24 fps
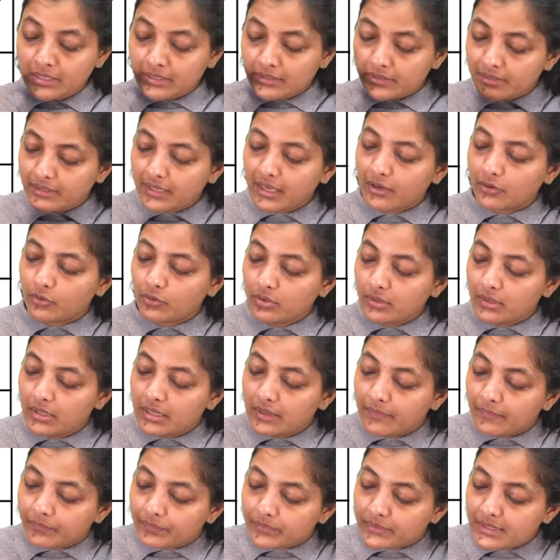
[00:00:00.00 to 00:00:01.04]
Now,
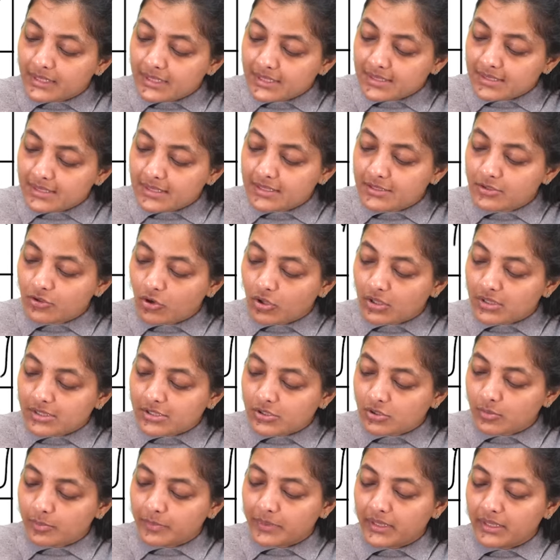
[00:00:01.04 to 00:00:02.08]
this is
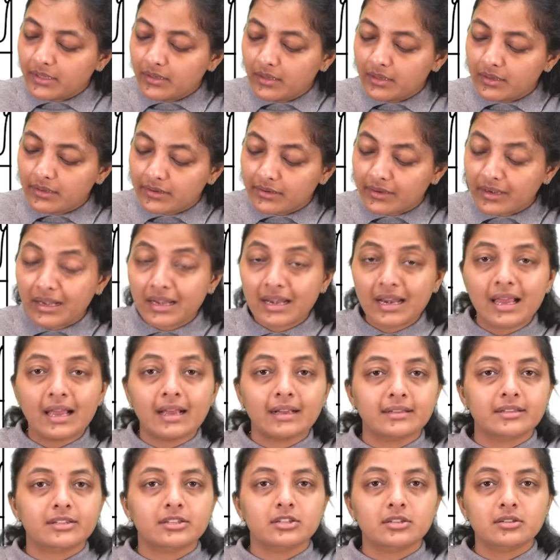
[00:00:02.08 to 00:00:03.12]
also been
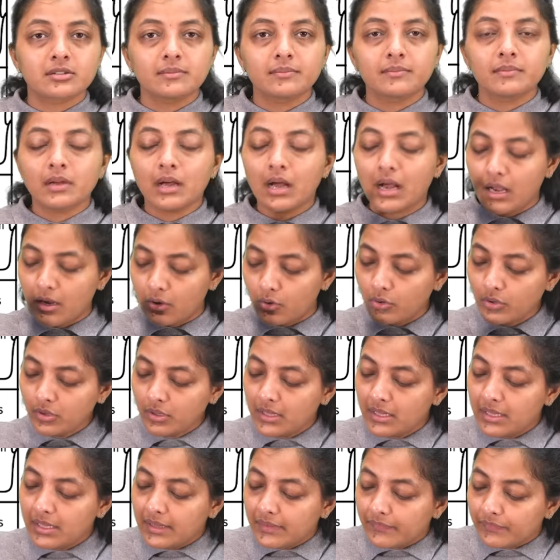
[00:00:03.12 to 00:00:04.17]
relaxed. How?
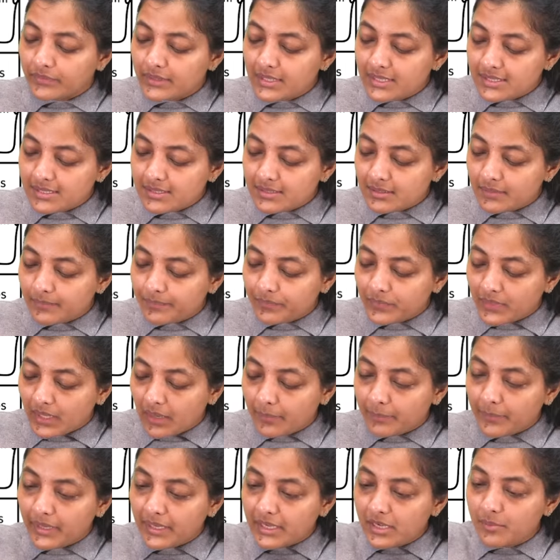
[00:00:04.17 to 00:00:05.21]
This
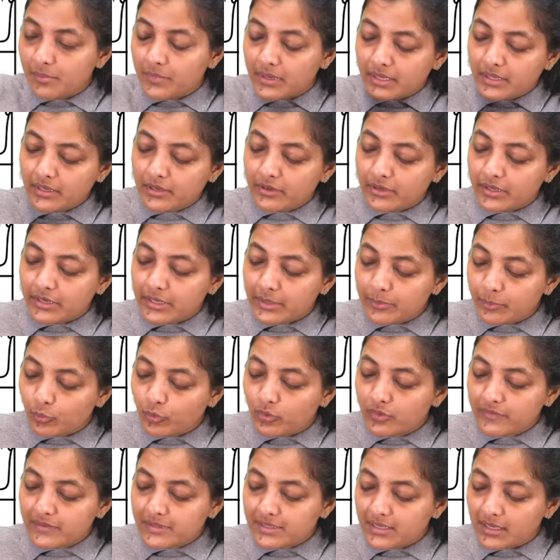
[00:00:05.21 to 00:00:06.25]
amendment
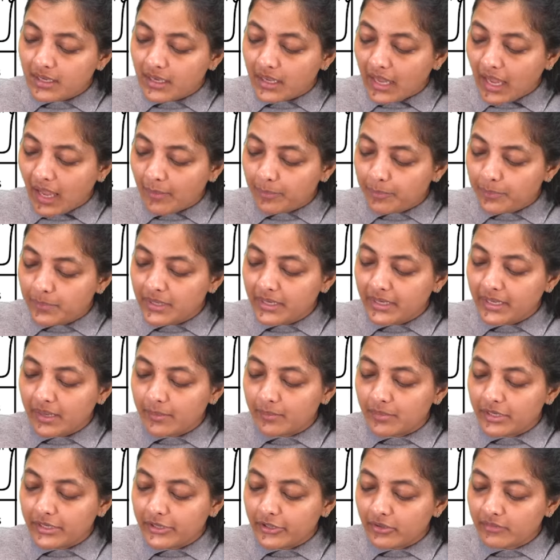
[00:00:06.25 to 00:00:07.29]
removes the
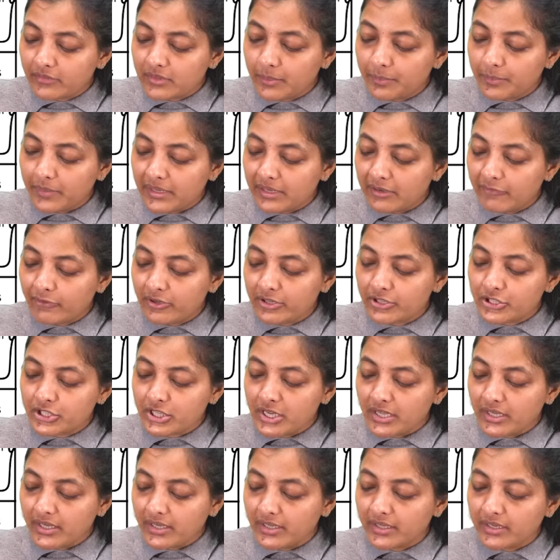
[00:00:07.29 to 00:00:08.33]
applicability of the benefit
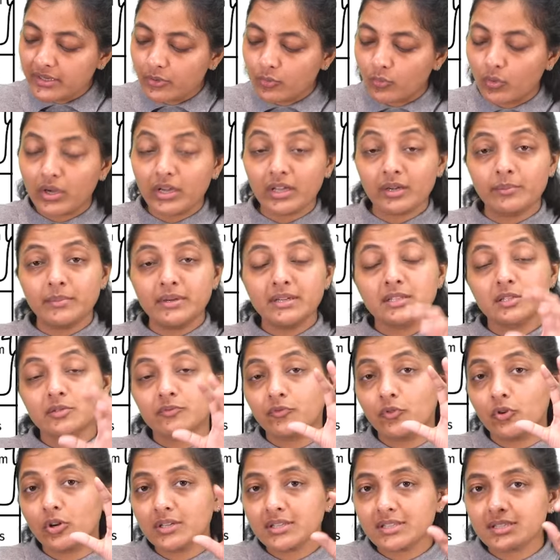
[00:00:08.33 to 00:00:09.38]
sharing requirements
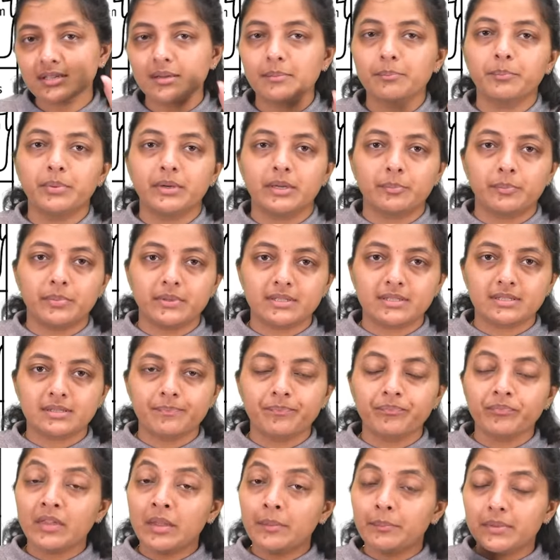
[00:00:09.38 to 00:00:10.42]
for some purpose.
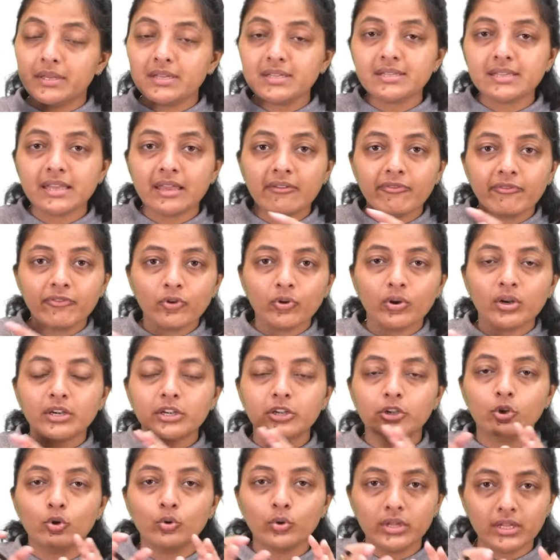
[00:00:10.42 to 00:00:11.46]
Means if you are
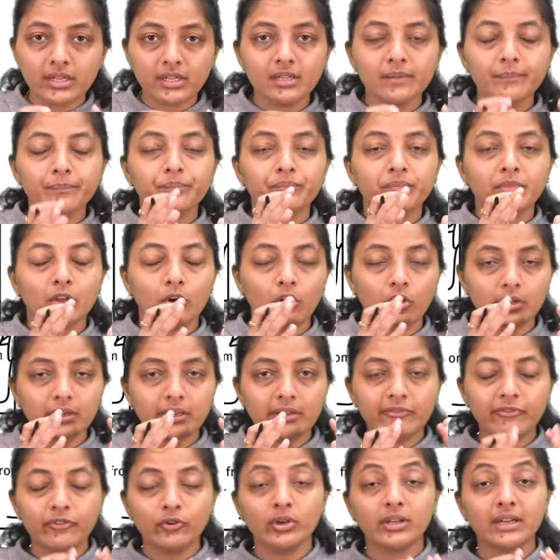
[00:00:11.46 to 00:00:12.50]
doing or
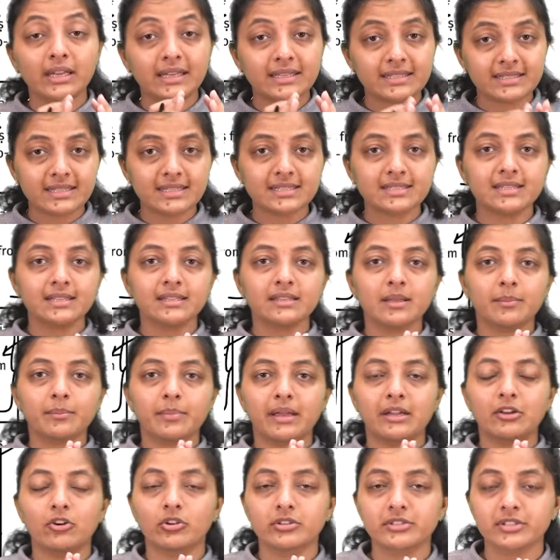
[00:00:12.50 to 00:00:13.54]
if you are accessing the
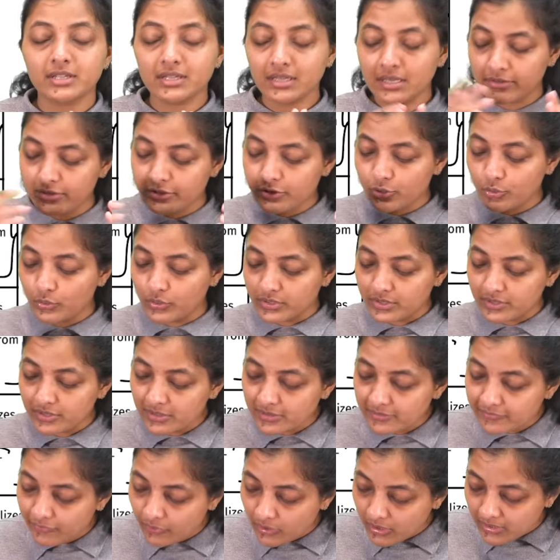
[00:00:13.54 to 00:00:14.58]
biological
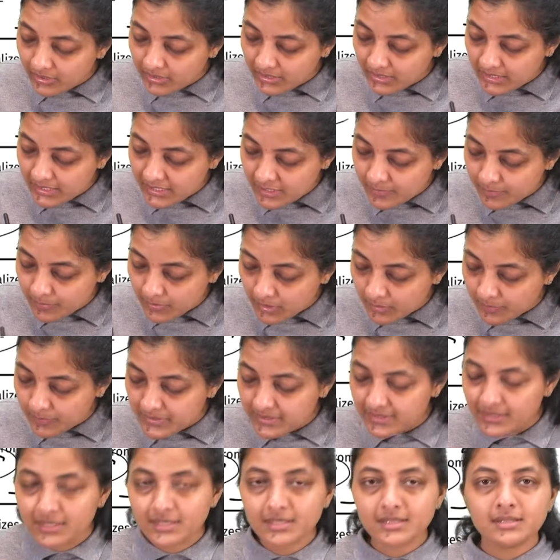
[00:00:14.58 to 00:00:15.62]
resources for these
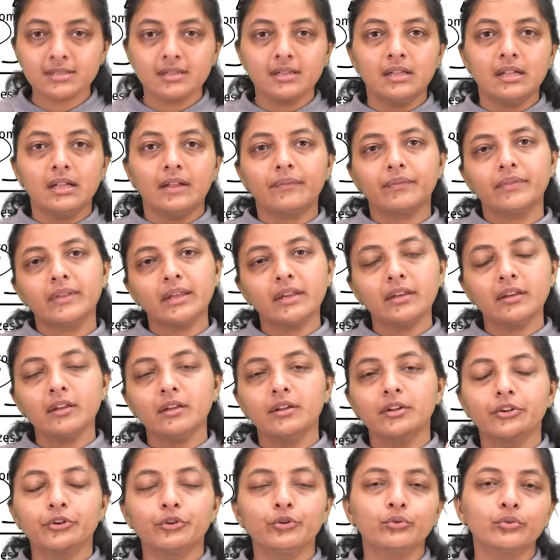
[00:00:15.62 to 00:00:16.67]
purposes, then
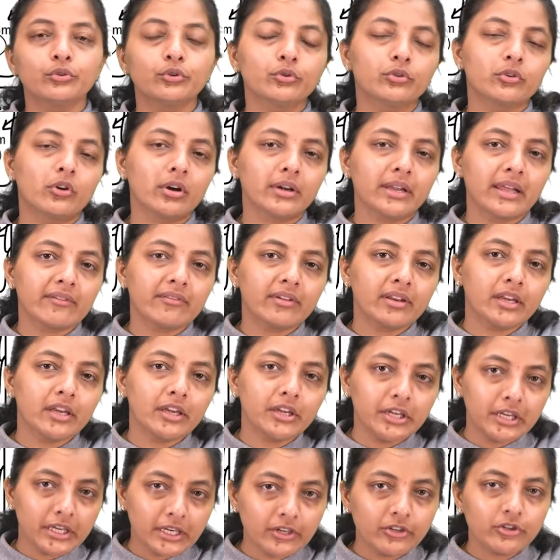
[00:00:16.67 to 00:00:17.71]
you do not have any
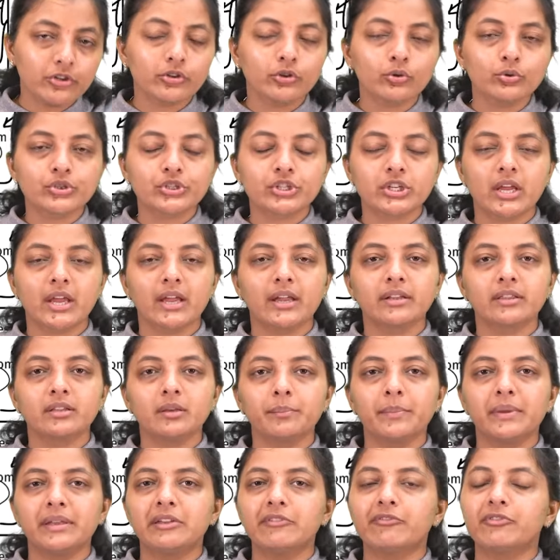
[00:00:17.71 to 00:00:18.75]
need to share the
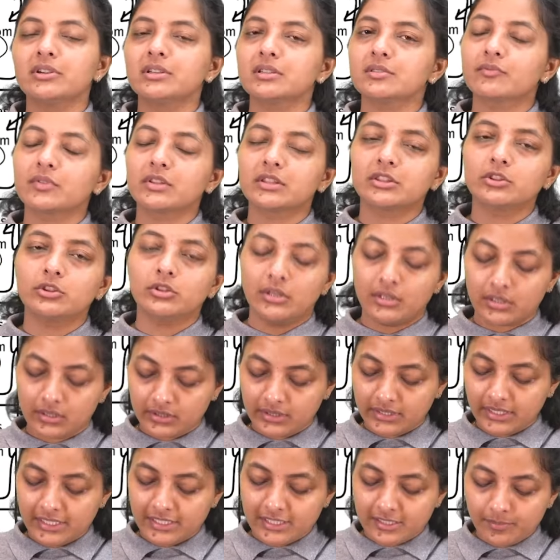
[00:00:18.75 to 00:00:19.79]
benefits with uh,
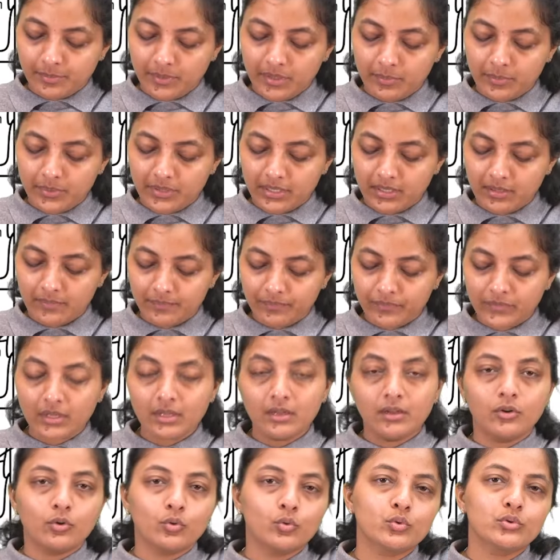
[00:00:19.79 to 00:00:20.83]
these people,
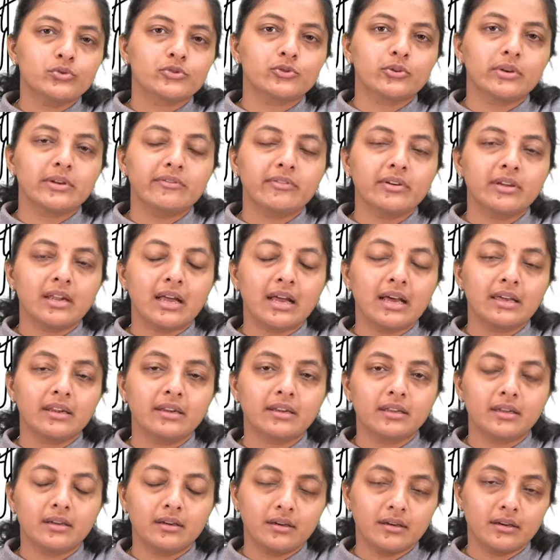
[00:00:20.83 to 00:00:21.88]
whosoever are
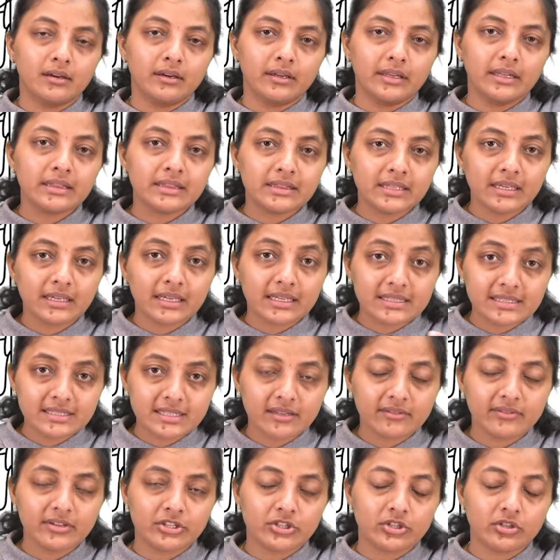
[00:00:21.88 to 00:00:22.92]
uh, in the
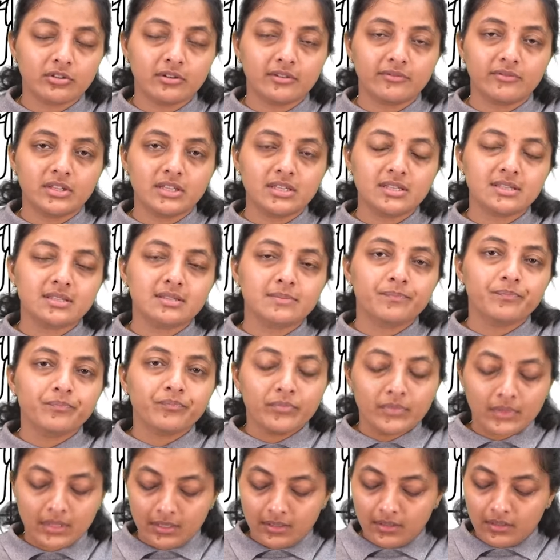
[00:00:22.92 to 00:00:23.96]
conservation of this,
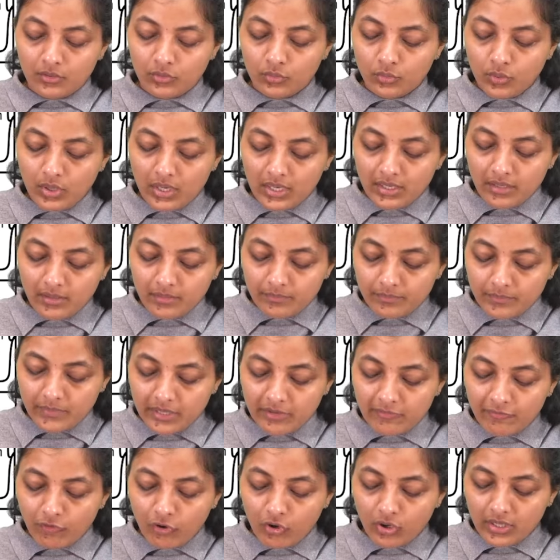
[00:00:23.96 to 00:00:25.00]
who are
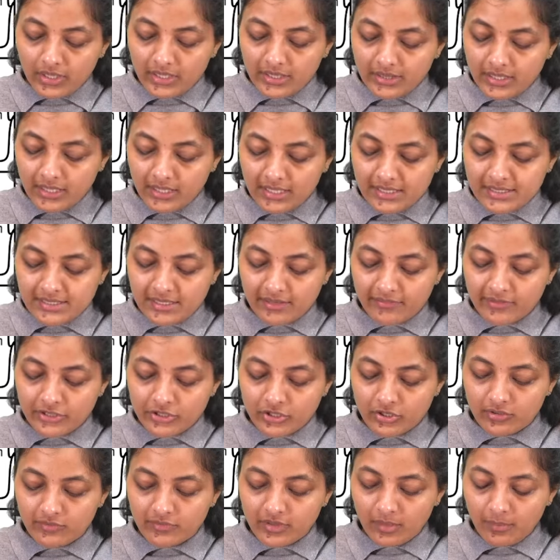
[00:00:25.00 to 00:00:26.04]
involved in the
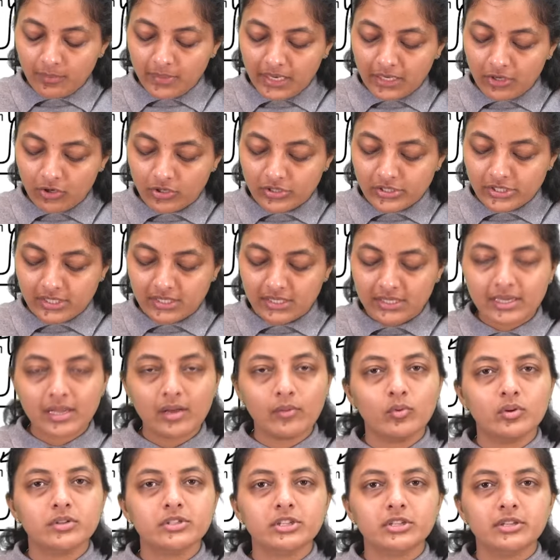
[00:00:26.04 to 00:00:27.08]
conservation of the biological
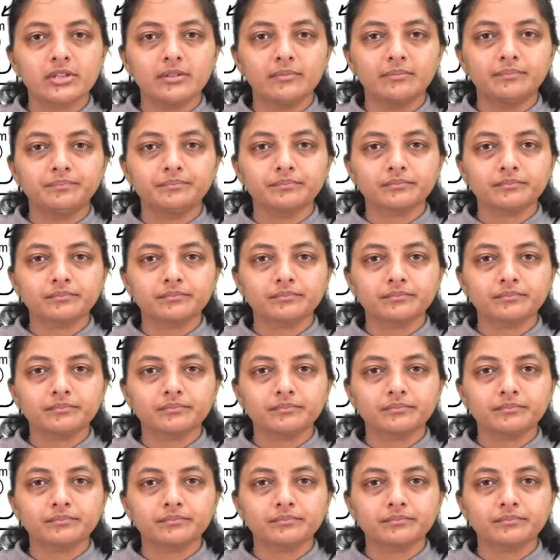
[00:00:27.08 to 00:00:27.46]
diversity.